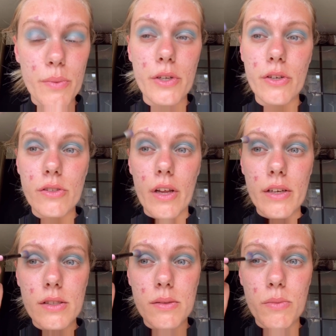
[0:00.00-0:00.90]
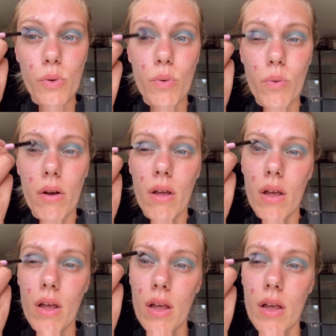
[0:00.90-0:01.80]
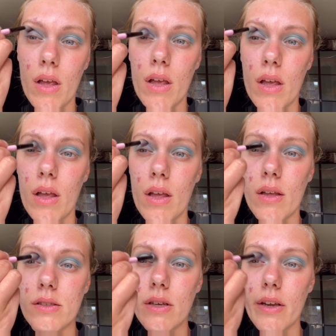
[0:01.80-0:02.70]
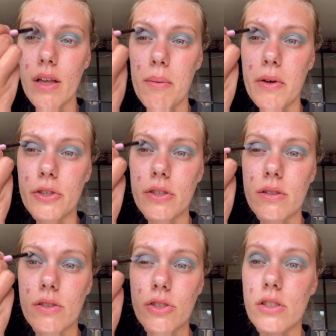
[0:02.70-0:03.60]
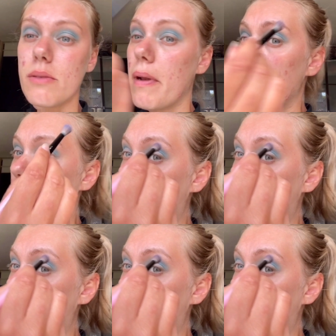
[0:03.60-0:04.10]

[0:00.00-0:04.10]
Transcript: to use like small circular motions just to blend that